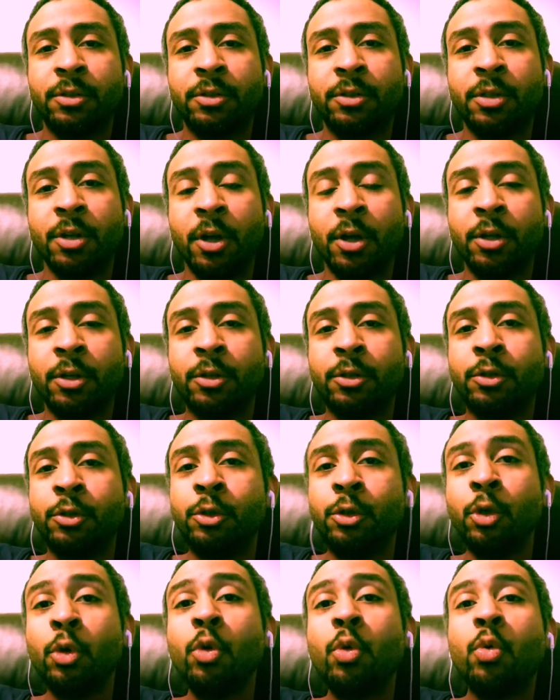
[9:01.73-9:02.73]
to
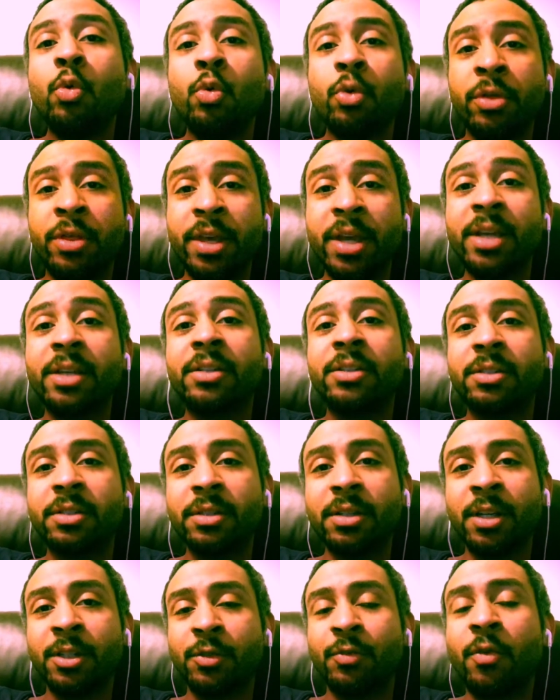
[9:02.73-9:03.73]
do this
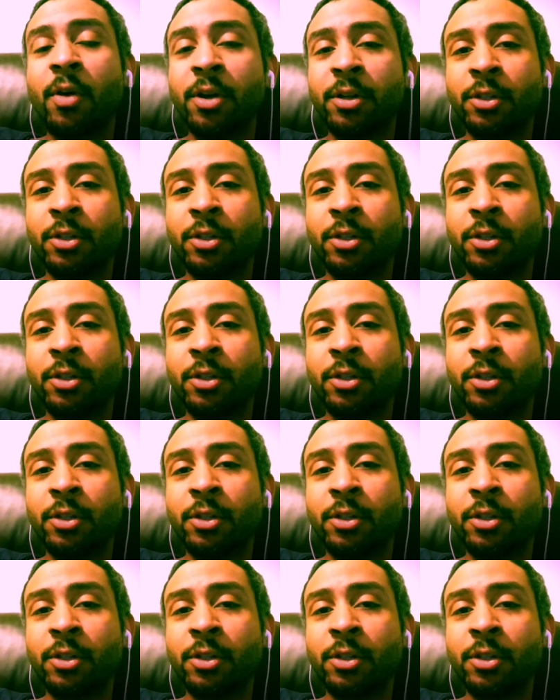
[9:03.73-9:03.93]
as far